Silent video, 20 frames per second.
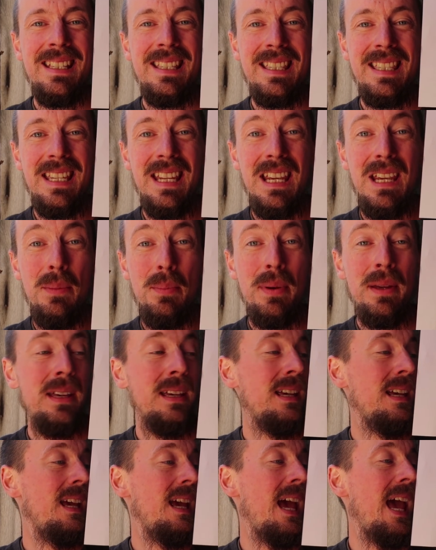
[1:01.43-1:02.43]
steep
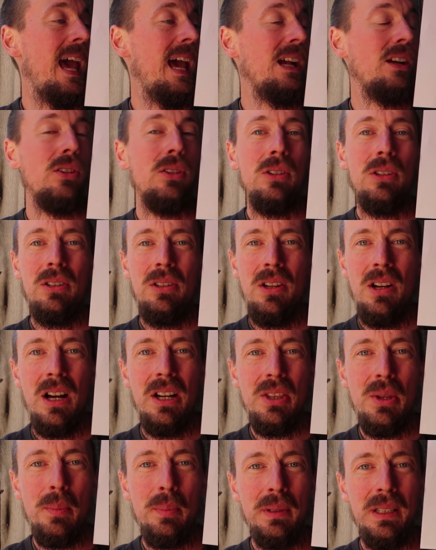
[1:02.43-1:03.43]
angle
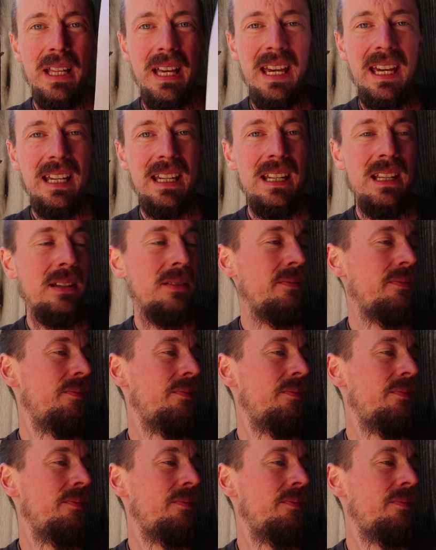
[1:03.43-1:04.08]
on the blade.